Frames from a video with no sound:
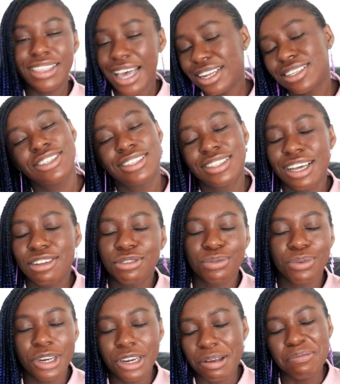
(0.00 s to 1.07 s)
That just
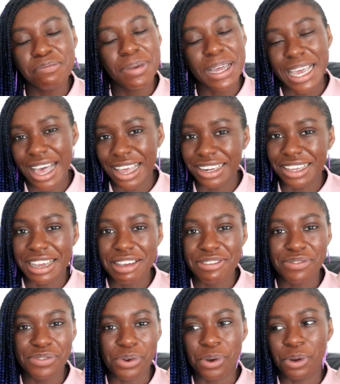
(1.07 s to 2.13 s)
sounds right up my alley
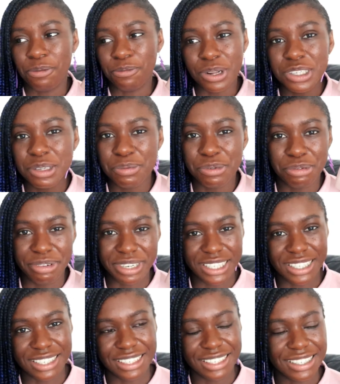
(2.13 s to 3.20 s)
for multiple
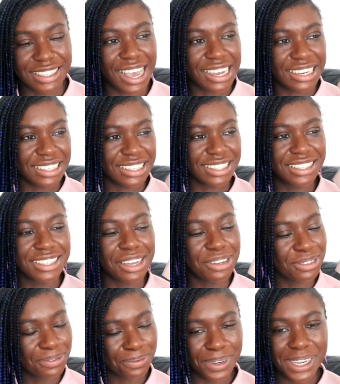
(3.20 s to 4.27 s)
reasons, and it
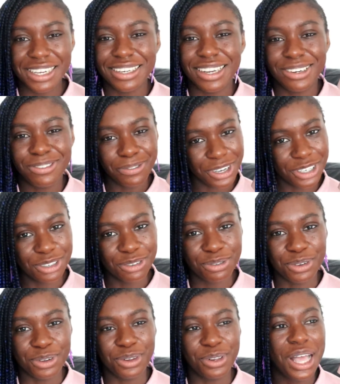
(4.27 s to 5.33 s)
sounds weird and
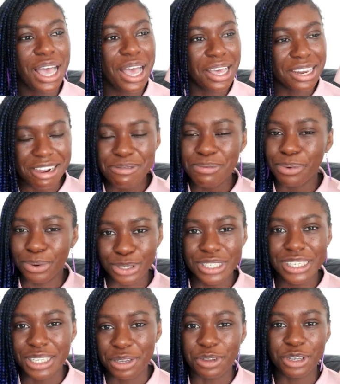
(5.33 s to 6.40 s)
wonderful, and I want
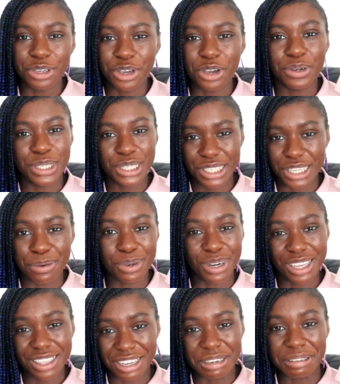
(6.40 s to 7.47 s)
to give it a go and see what
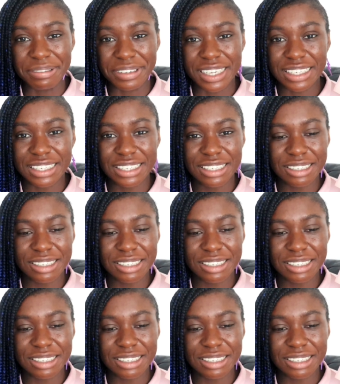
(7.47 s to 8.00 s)
I think of it.